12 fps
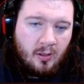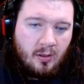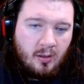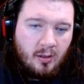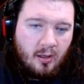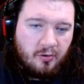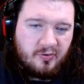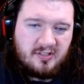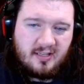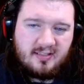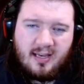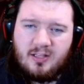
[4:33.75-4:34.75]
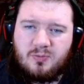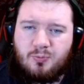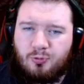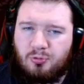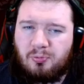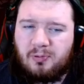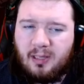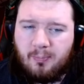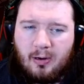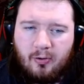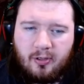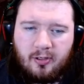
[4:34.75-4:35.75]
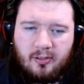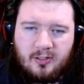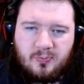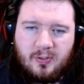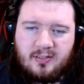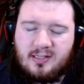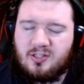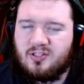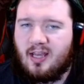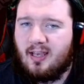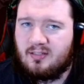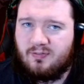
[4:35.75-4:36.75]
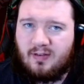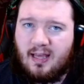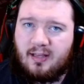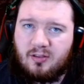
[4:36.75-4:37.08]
And the reason I say it's probably American is because each state has a flag.